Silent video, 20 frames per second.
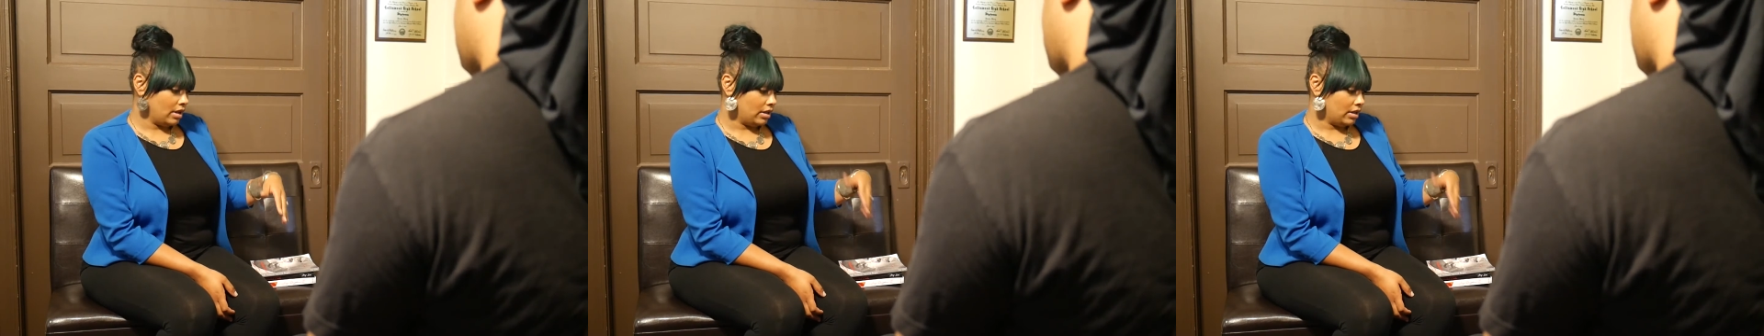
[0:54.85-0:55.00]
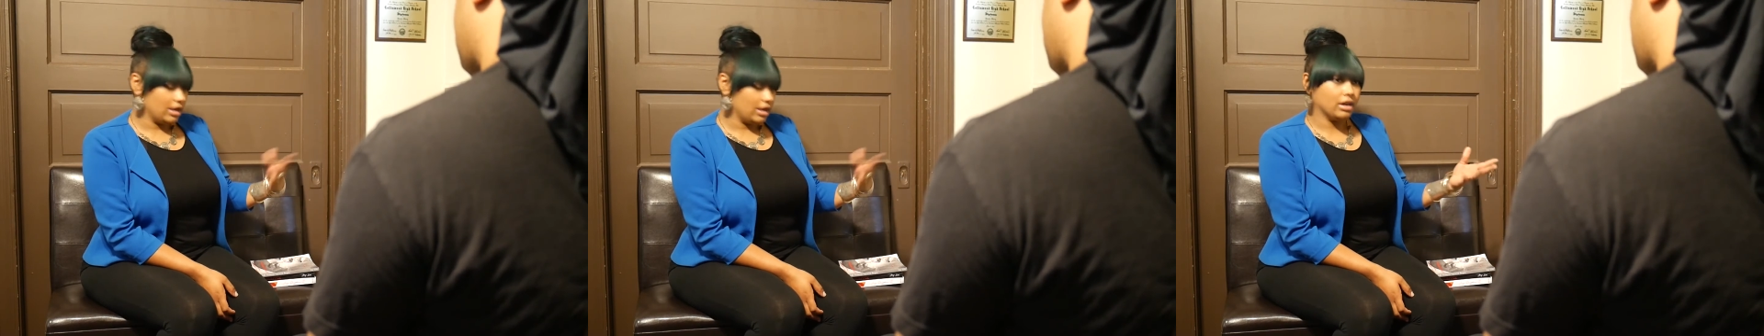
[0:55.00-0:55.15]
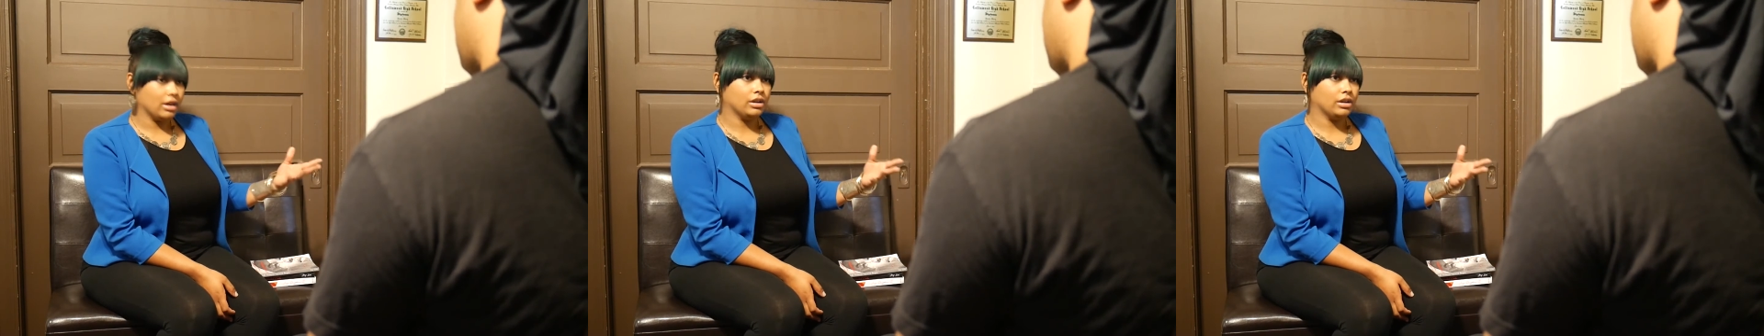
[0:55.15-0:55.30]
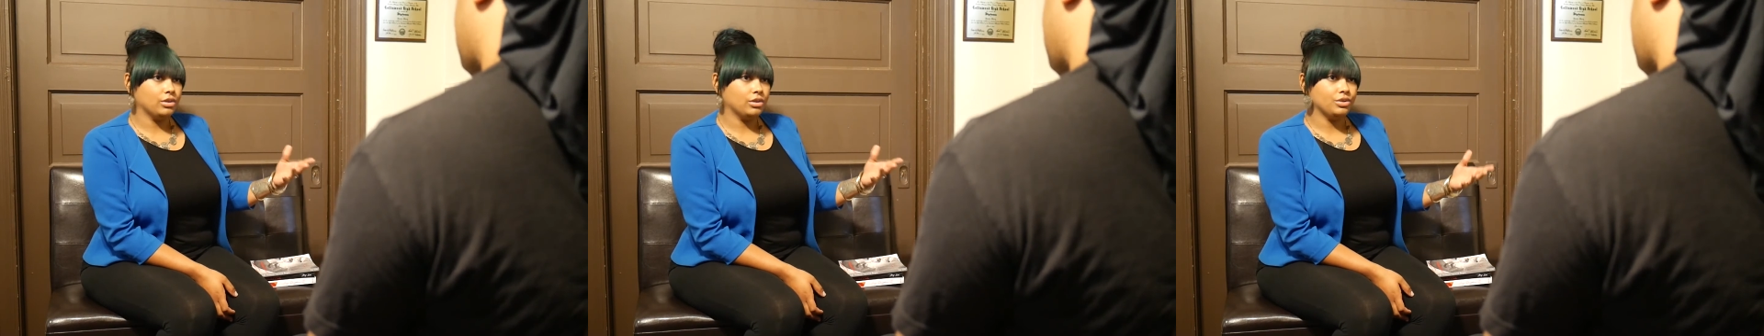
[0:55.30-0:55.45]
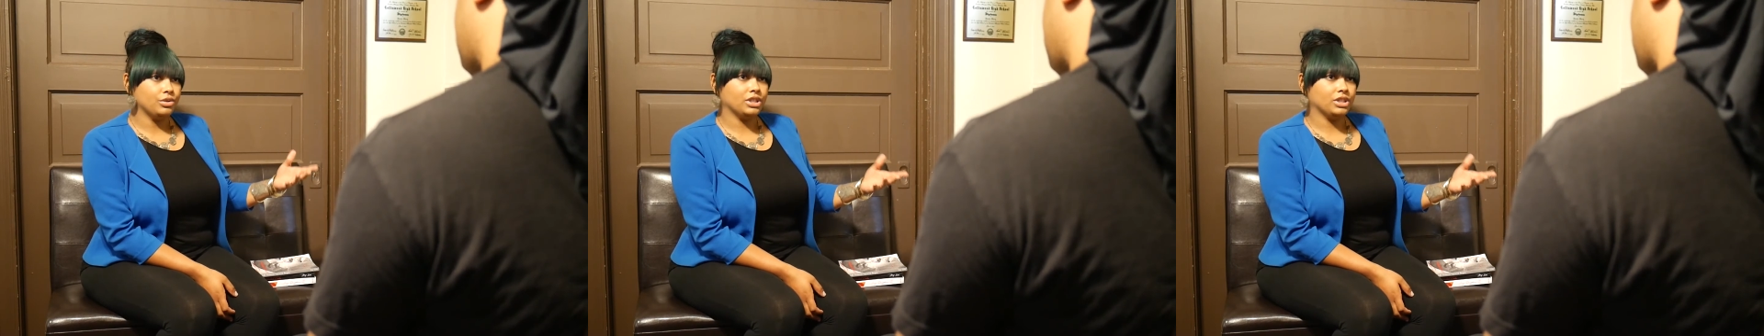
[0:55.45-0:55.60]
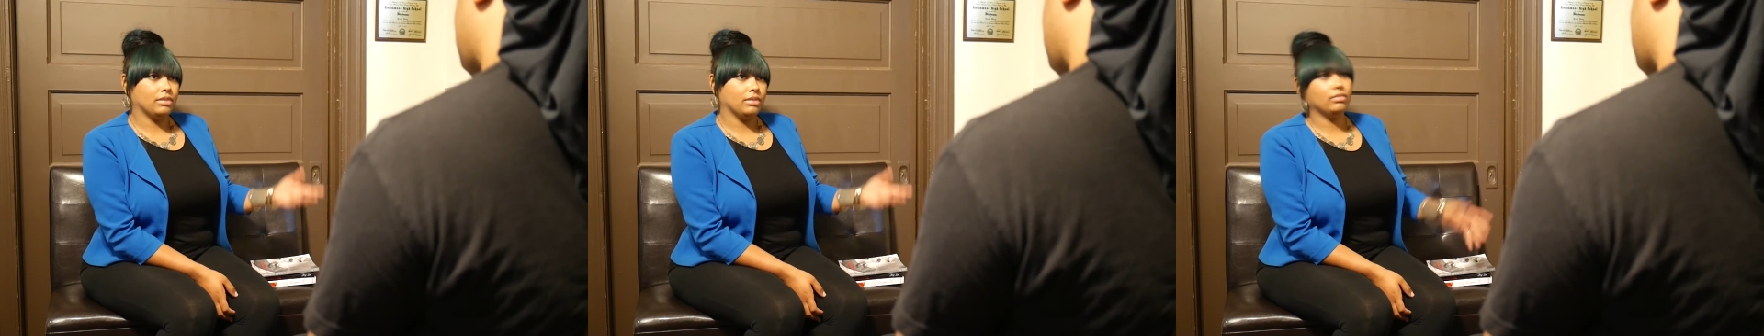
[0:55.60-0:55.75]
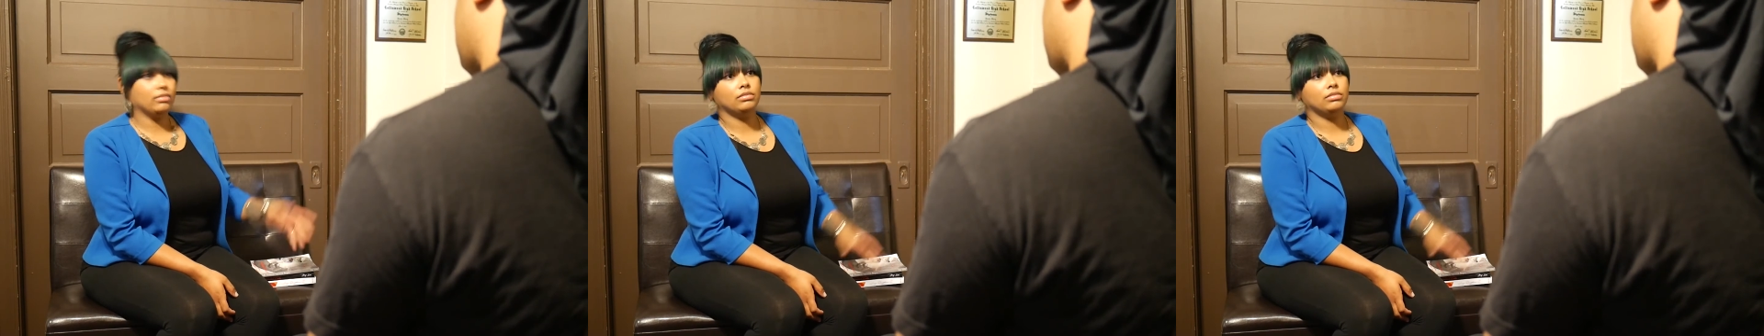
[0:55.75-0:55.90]
The
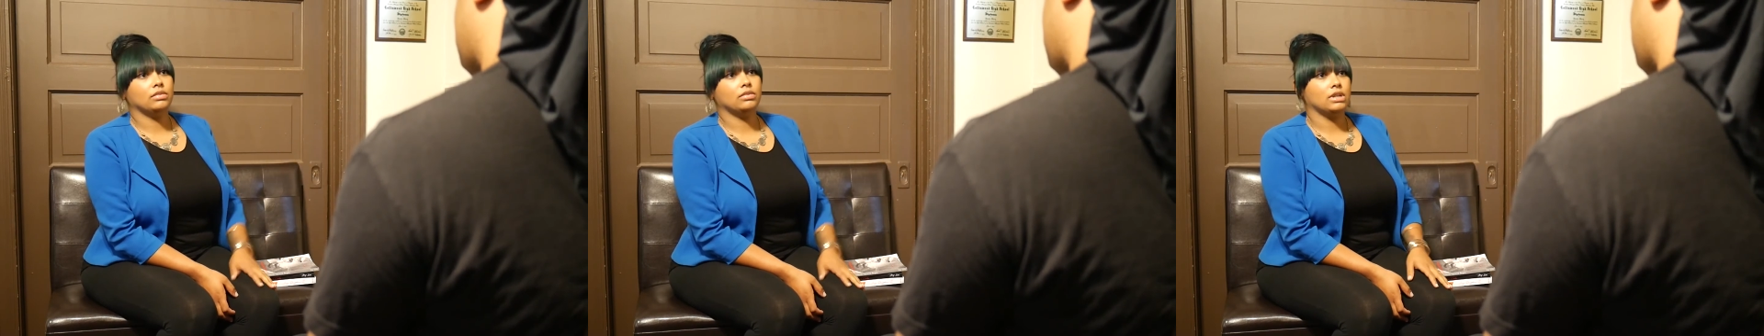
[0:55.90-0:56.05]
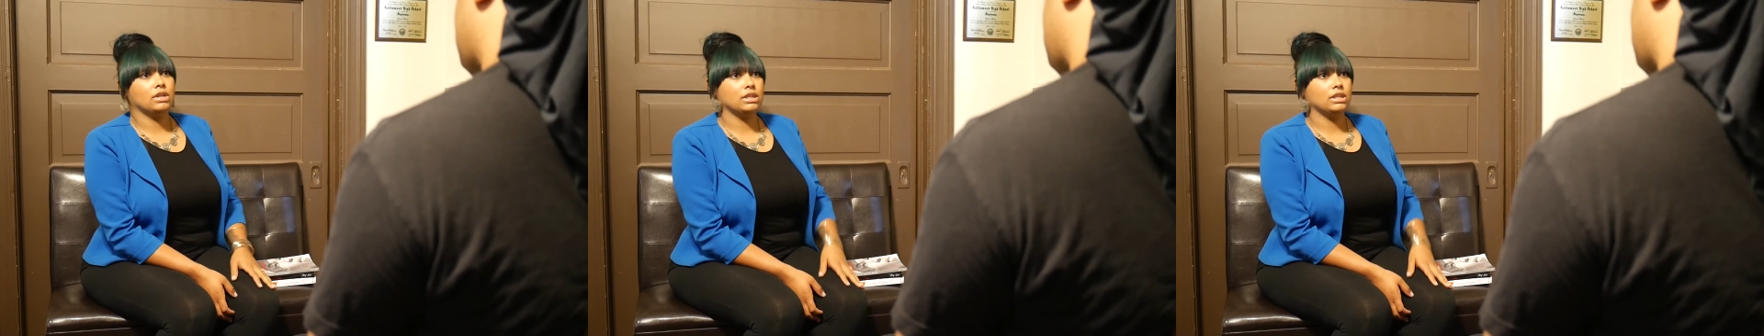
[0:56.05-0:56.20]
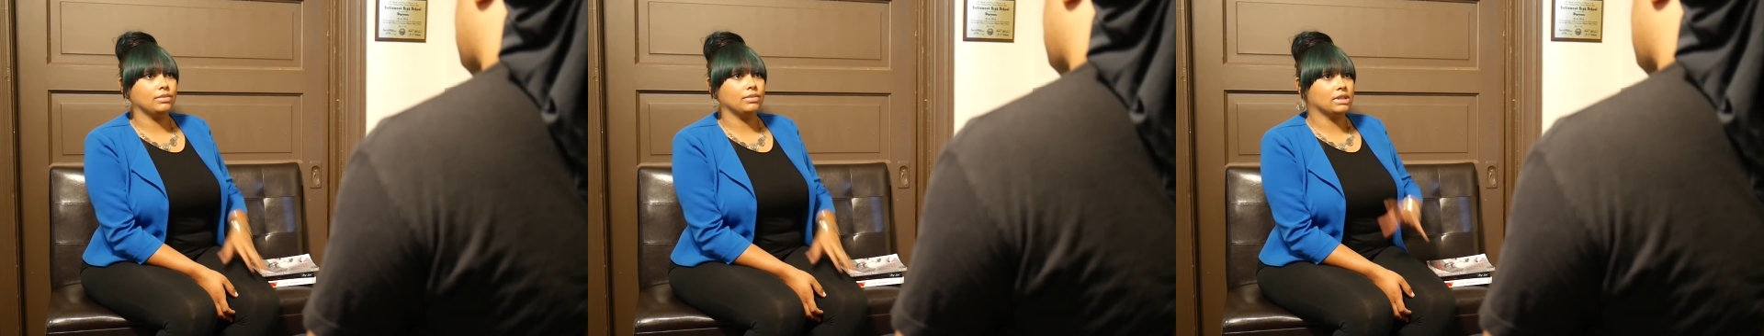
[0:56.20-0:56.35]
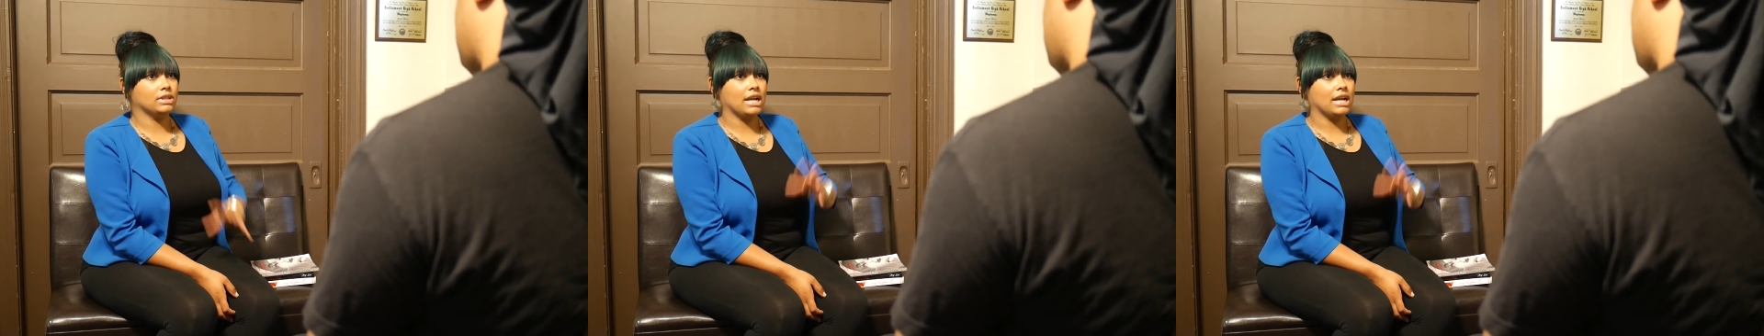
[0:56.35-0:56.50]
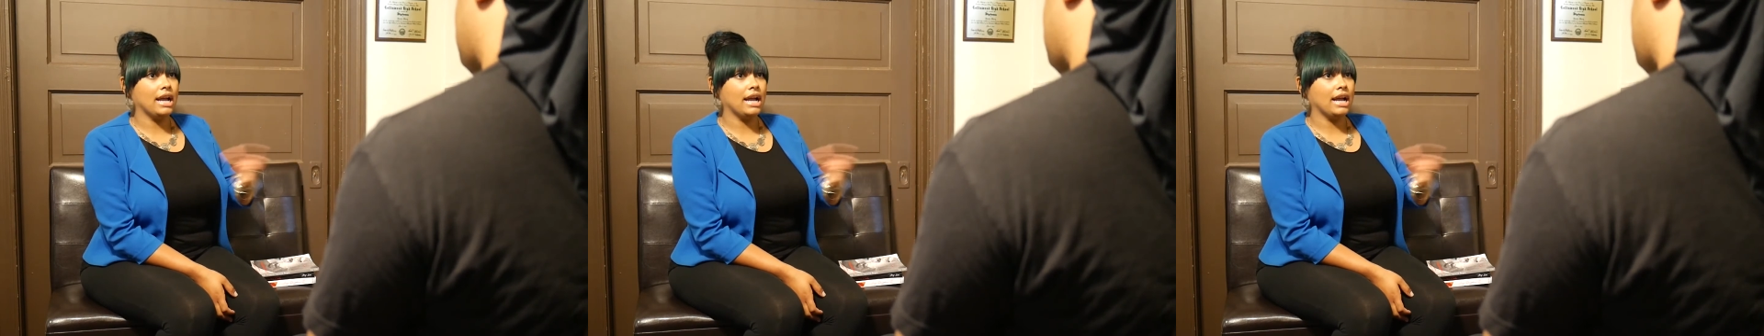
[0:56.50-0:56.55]
conclusion, because it was in